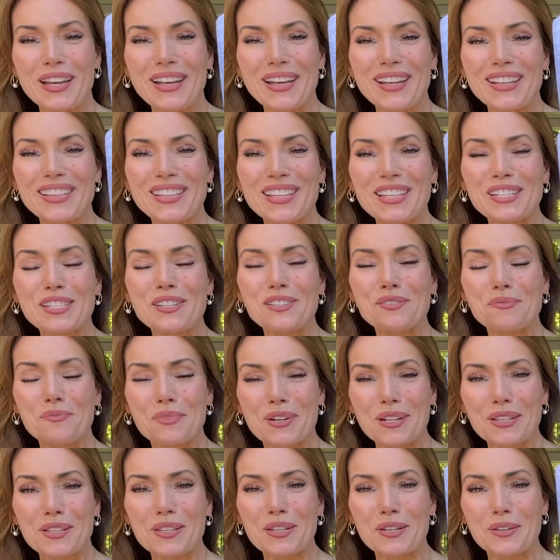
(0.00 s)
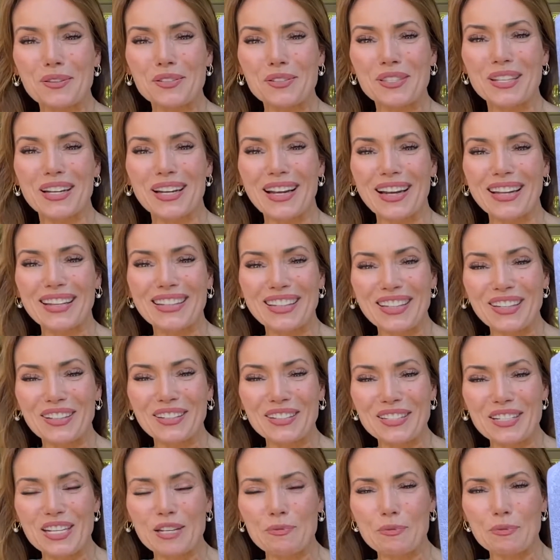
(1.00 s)
This is one of those that I
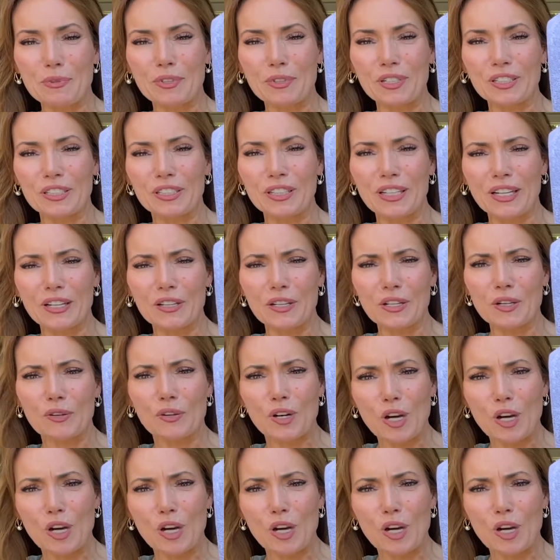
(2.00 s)
guarantee people are going to look at and go,